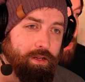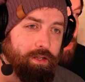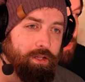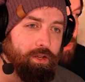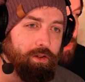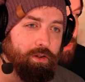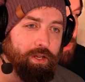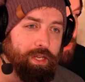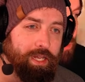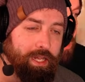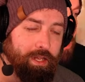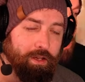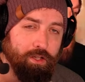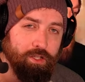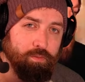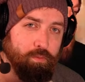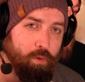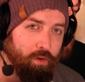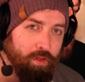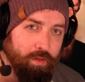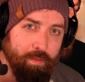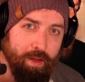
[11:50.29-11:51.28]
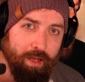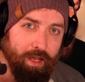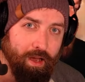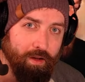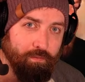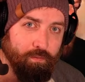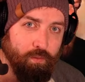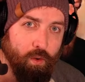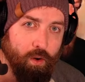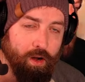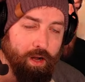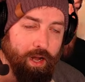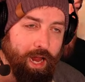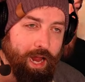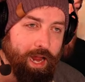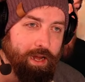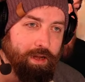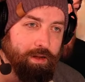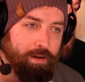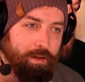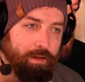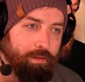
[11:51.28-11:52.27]
Your heals more than make up for it,
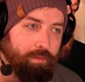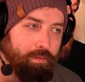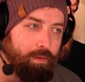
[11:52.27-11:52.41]
and